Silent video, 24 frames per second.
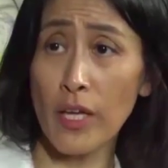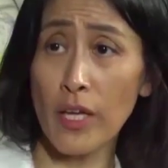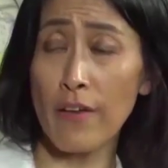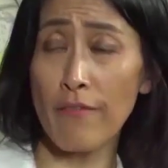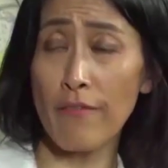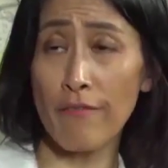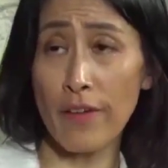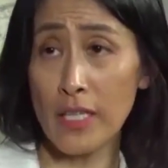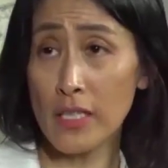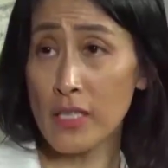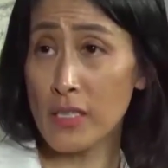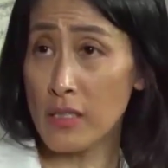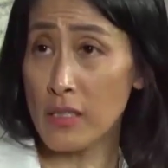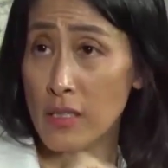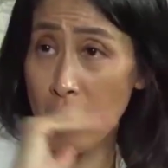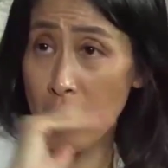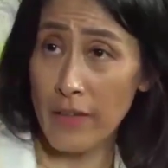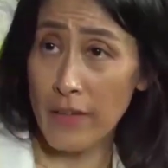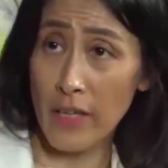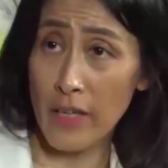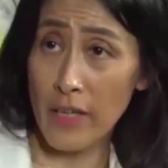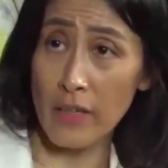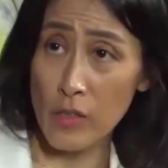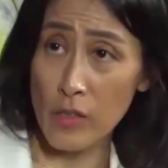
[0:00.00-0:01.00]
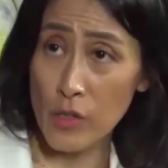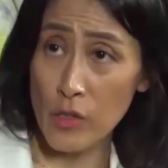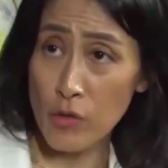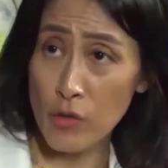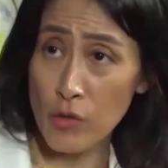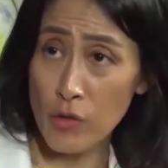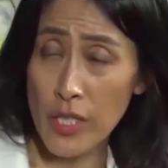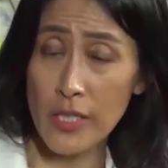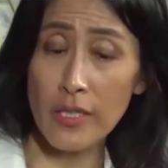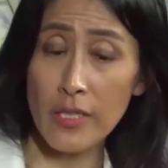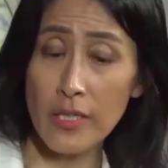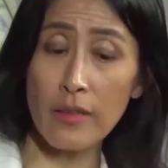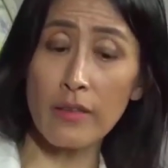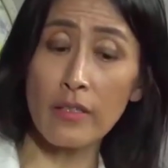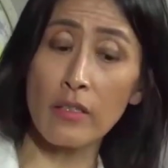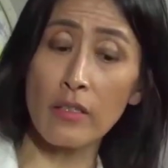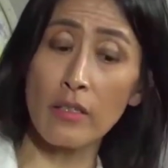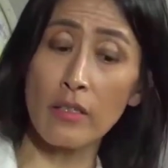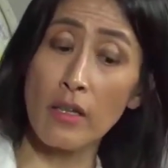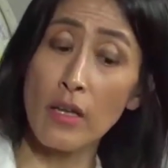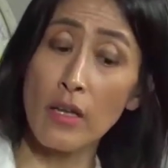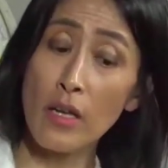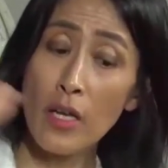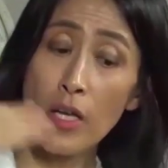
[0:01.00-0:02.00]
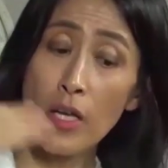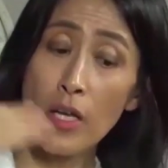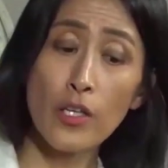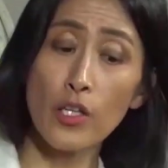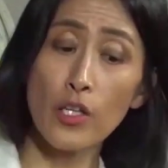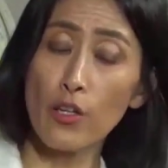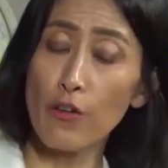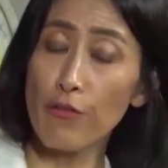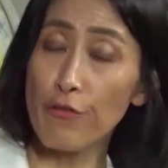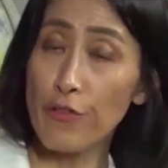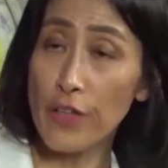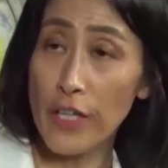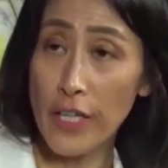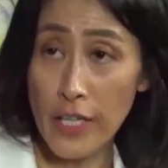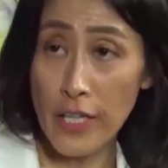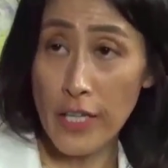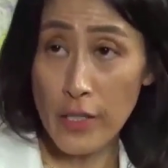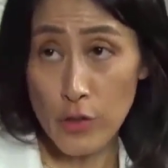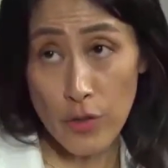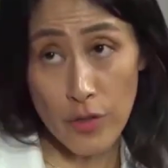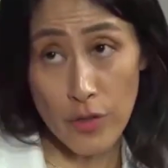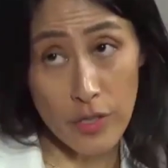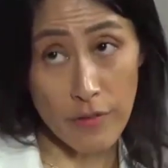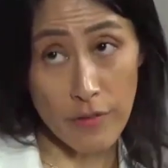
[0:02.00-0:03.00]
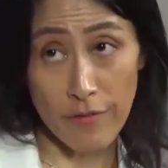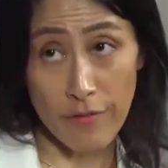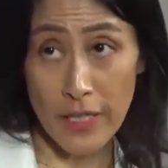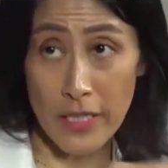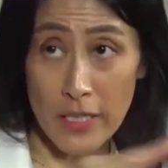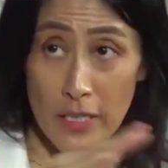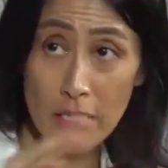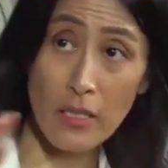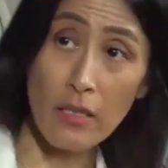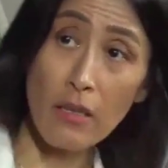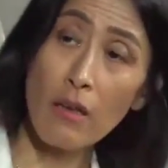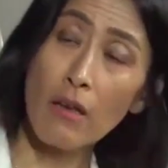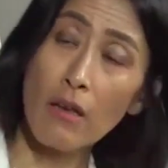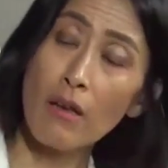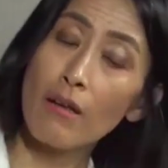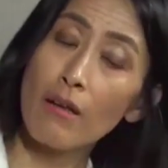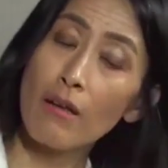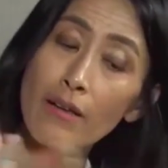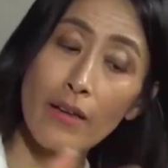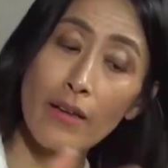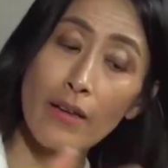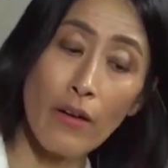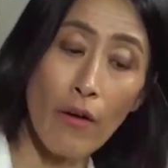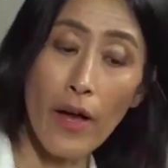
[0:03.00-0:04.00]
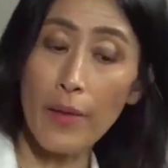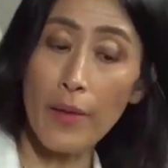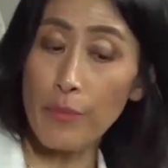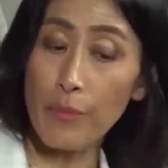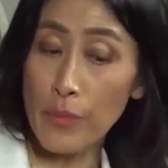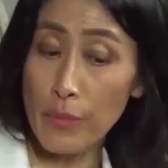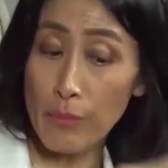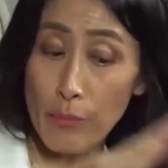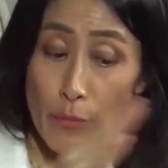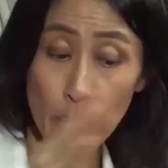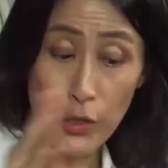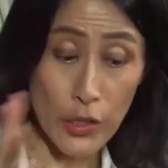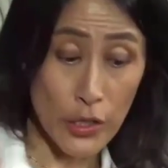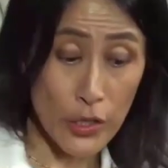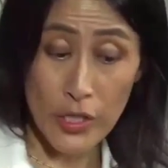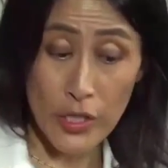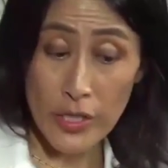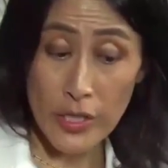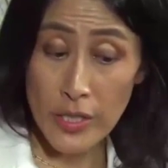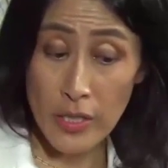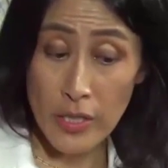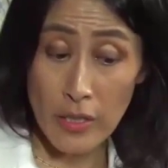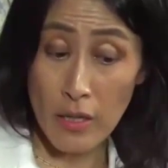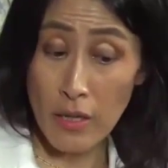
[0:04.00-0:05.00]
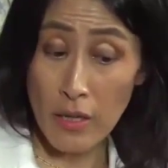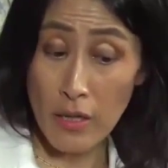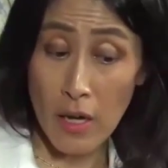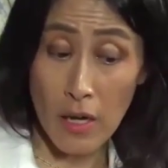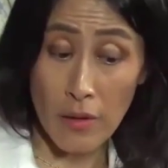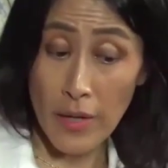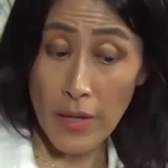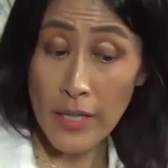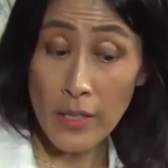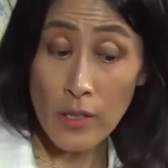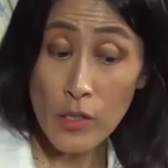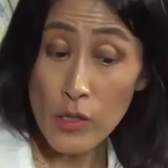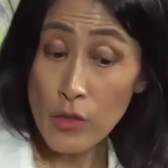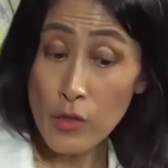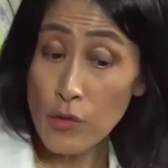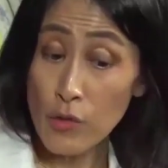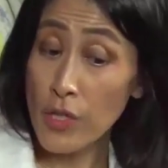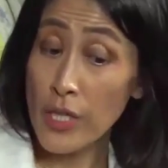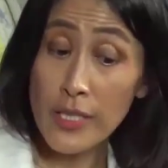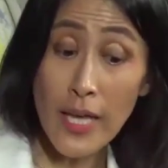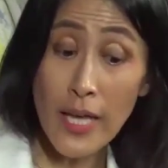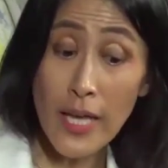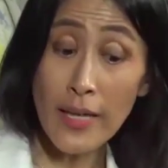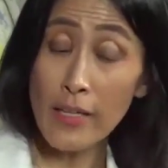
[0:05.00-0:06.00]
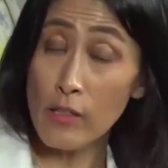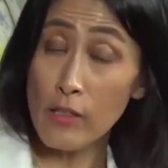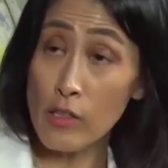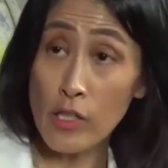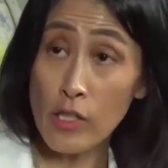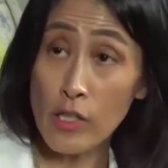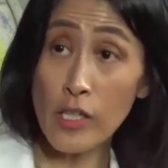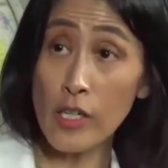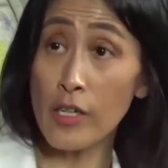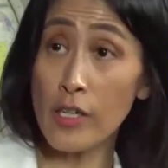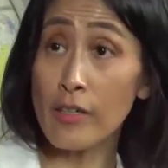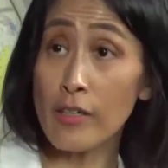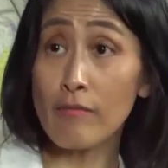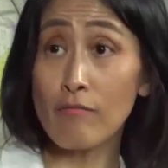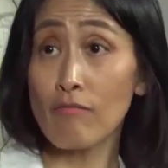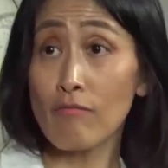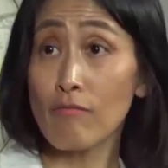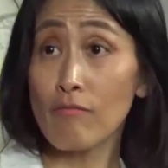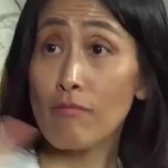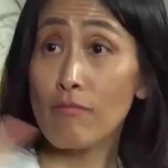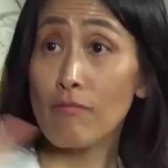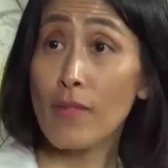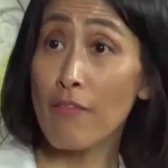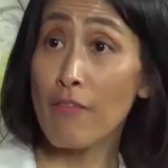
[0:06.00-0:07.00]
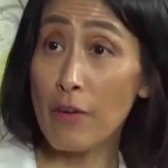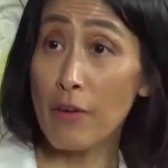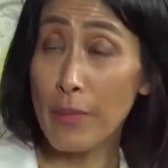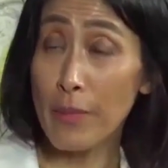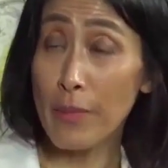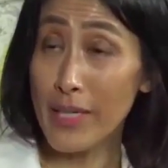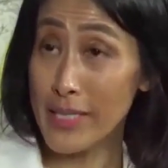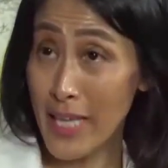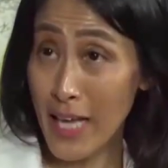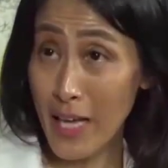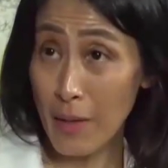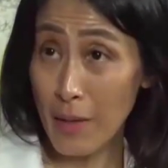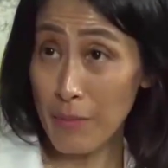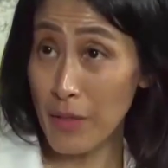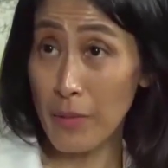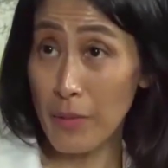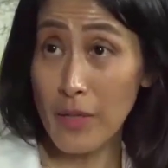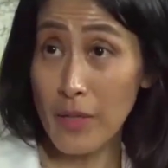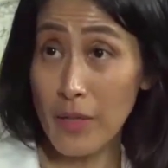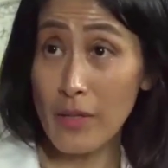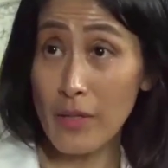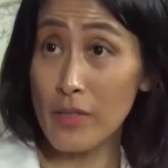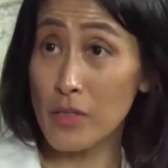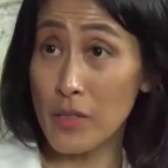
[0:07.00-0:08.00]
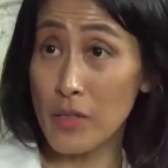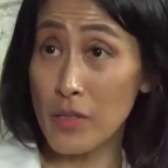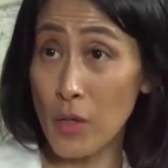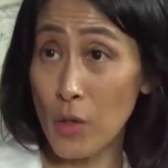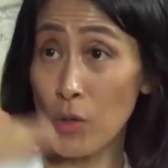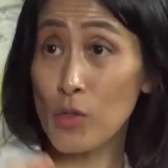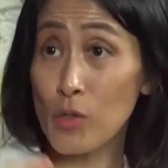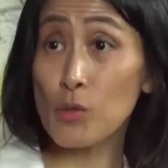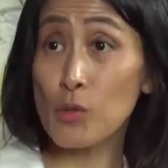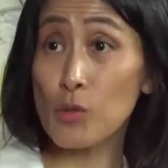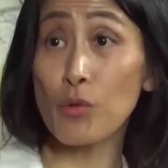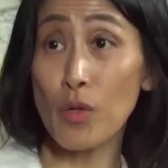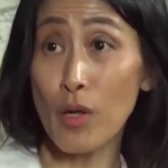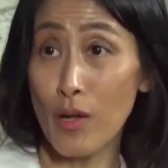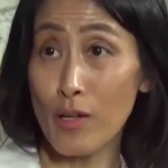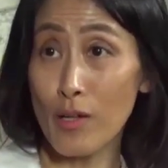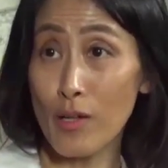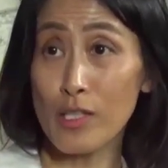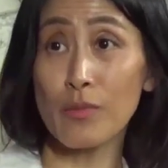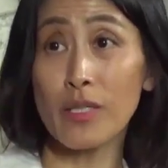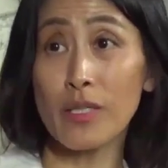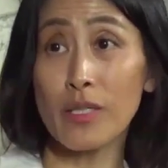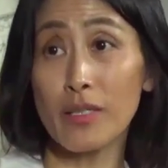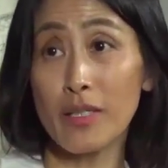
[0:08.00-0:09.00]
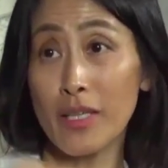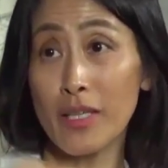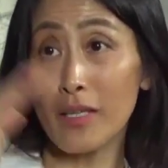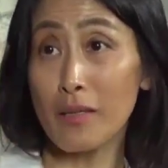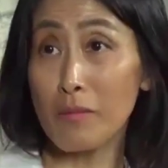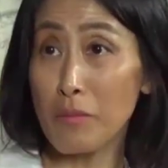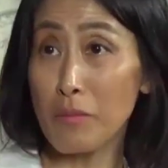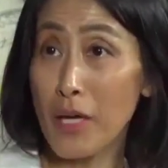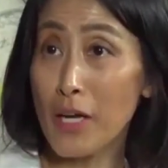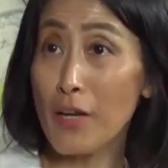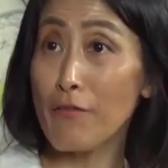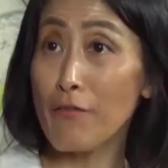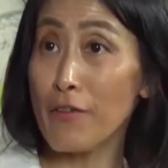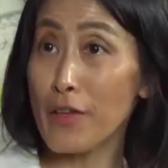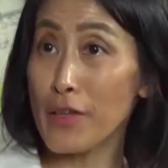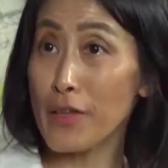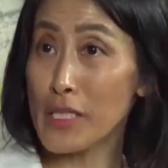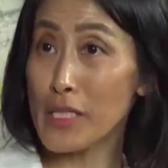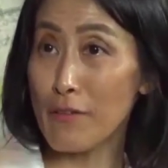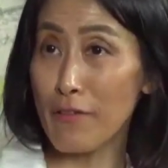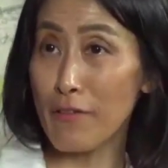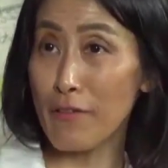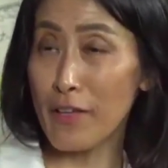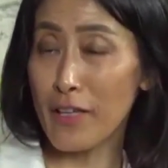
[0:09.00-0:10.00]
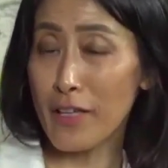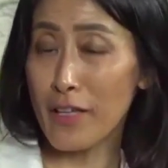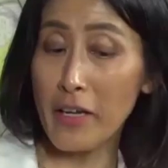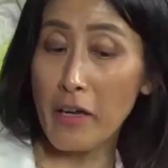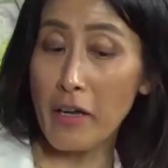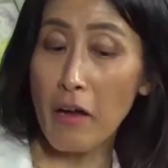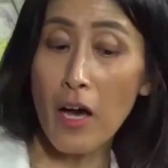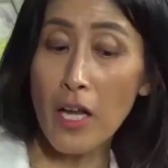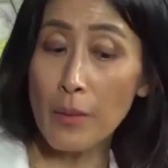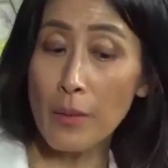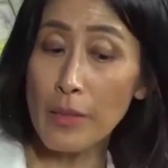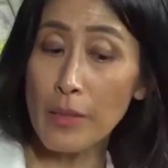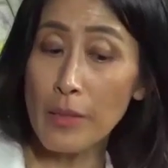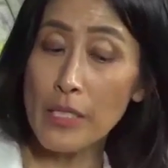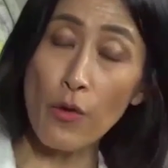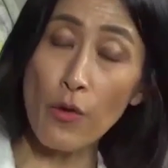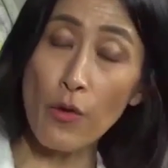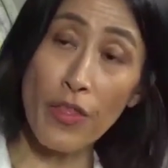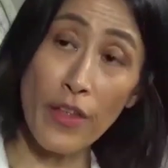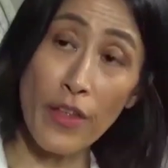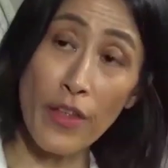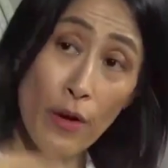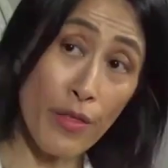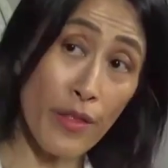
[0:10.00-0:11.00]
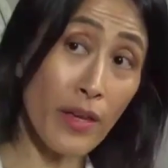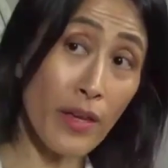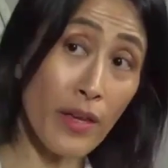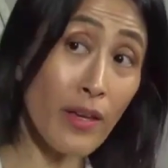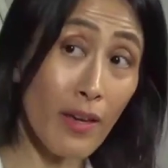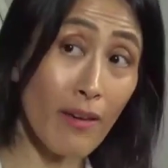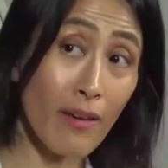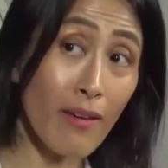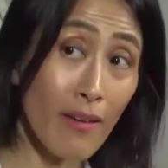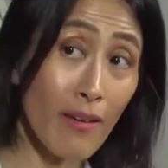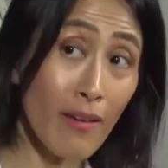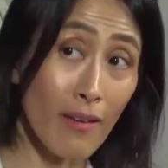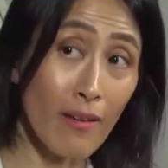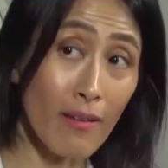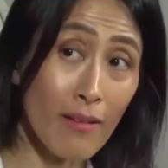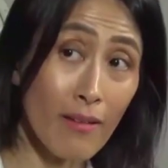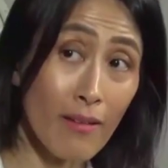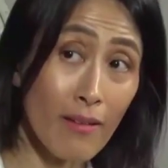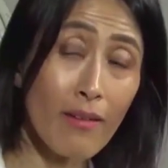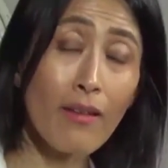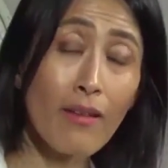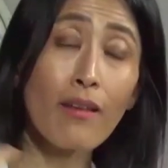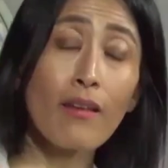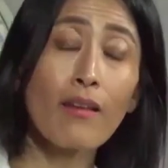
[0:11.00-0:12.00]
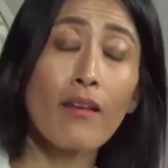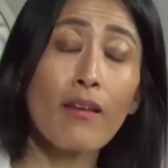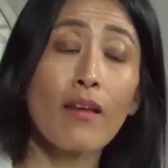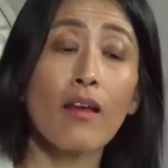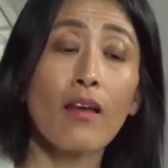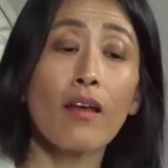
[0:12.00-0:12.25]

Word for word: We invest in heavy industries and they'll, you know, feed into the defense, you know, and munitions uh, industries. And in turn, everybody's happy because yeah. those will ultimately benefit the civilian economy. So their thinking is